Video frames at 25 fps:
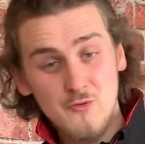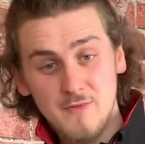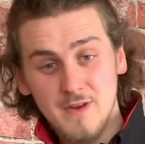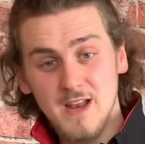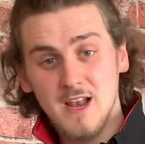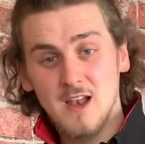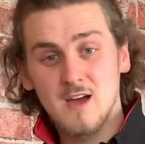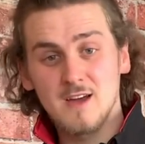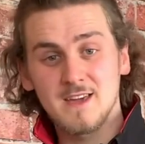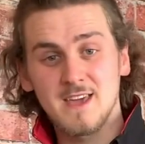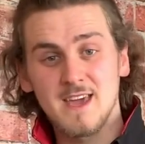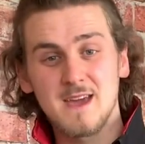really
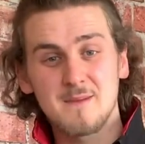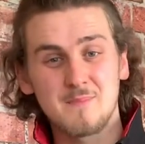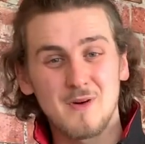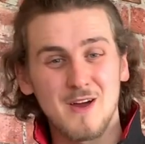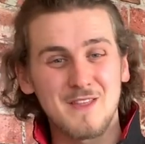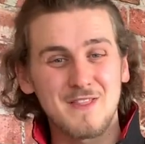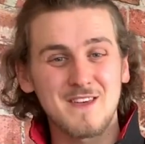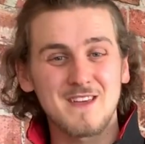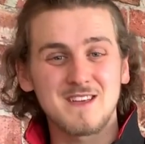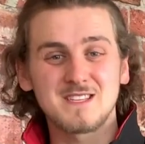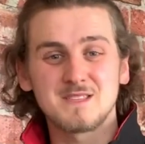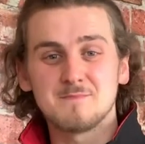like it, but I
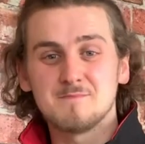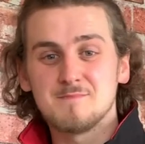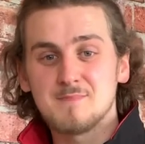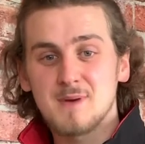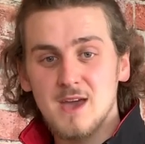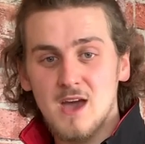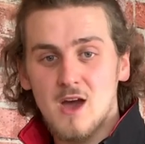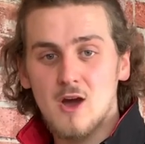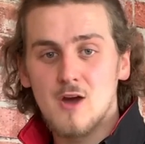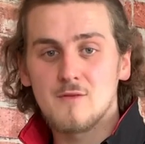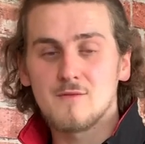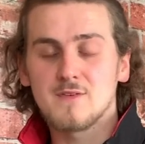think it's a
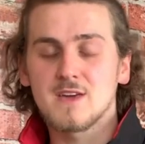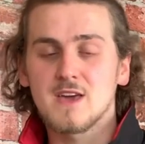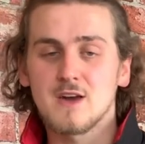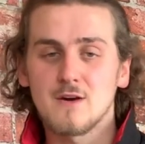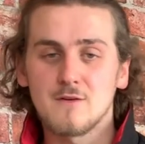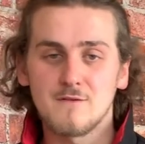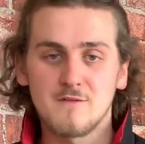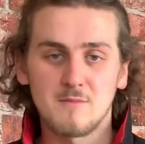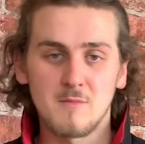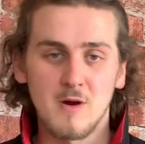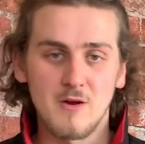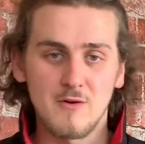bit overkill
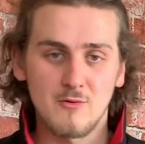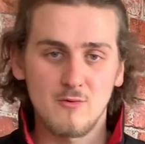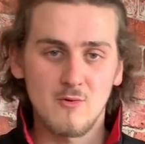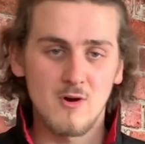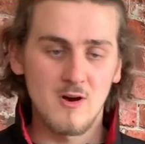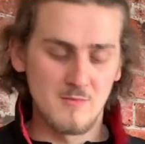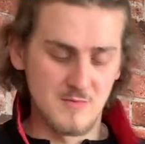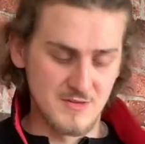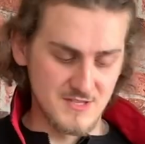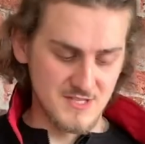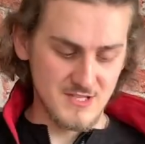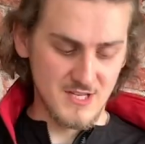for my
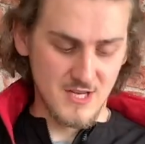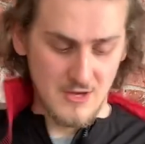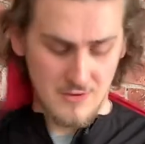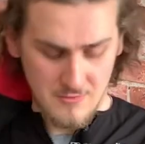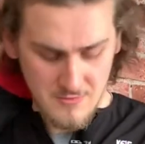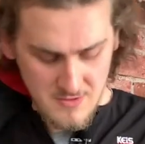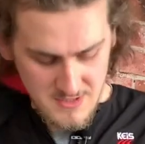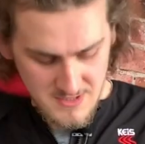requirements, so